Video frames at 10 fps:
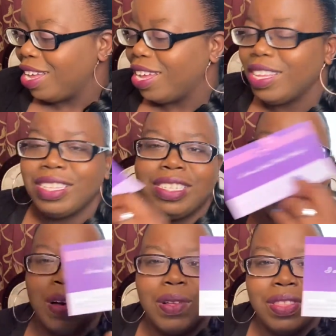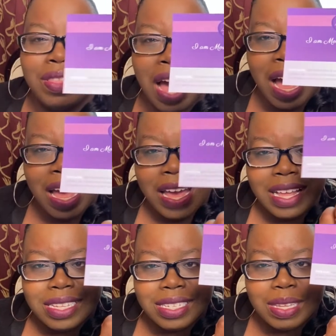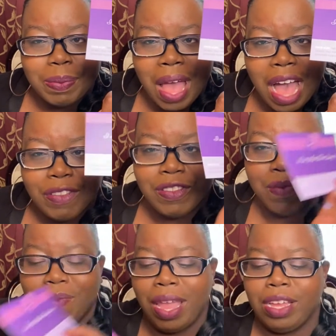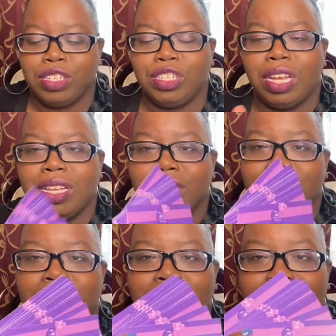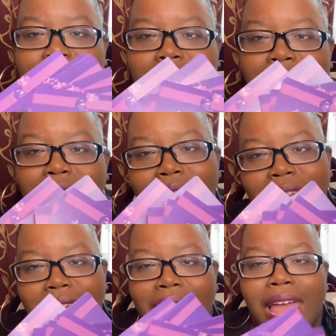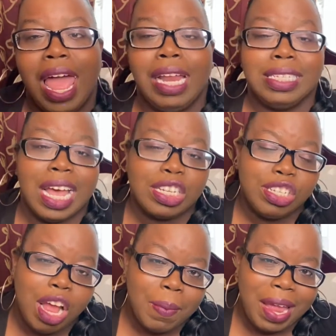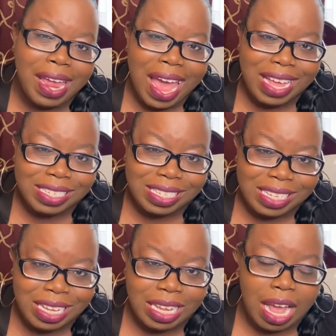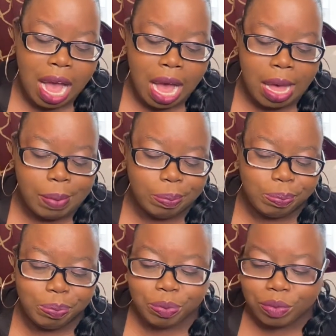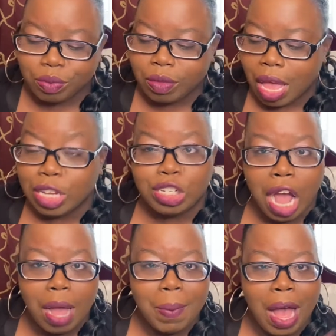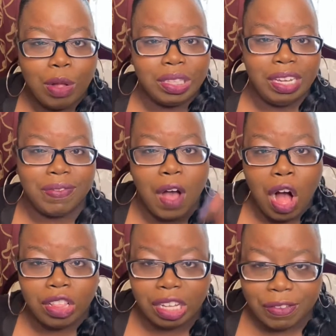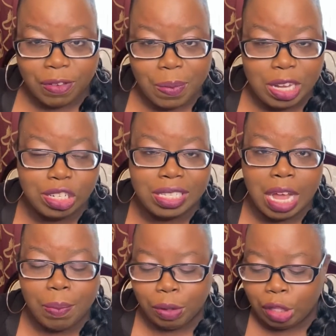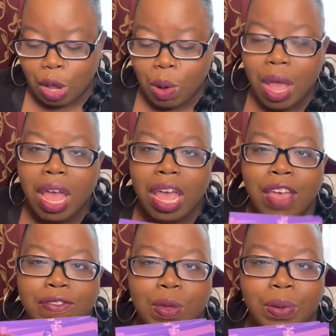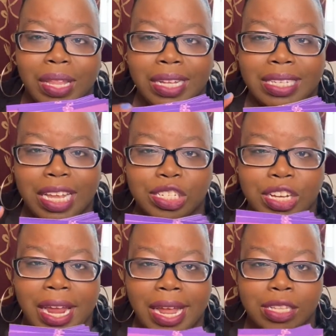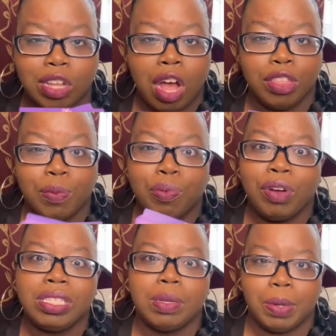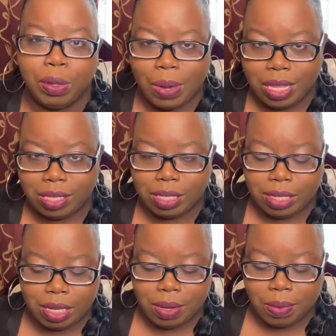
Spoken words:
So that is some affirmations. And it's actually on my Etsy shop. I'll leave all the information down below if you like to get your hands on the printable ones.